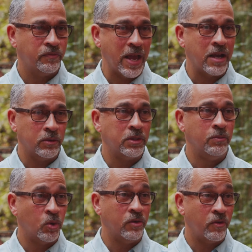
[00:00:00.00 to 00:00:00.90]
faculty
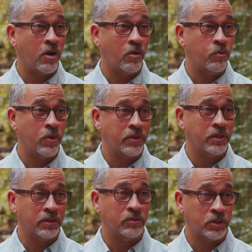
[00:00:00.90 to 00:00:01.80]
more involved with
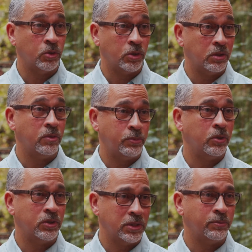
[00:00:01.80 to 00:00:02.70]
the restorative
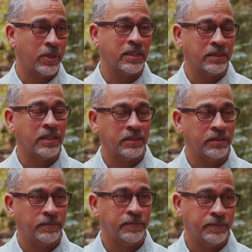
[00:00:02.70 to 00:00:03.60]
approaches process.